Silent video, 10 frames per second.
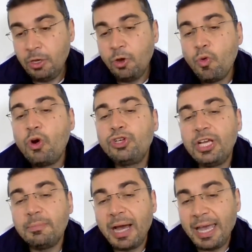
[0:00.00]

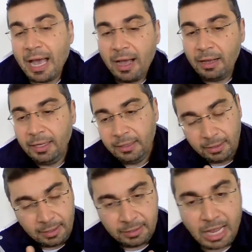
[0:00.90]
washing my hand
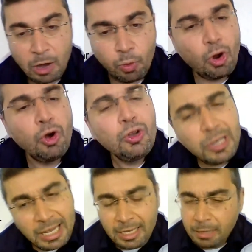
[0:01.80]
now
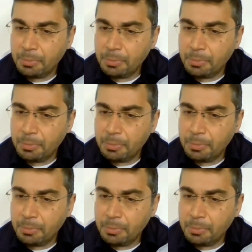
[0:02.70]
wrongly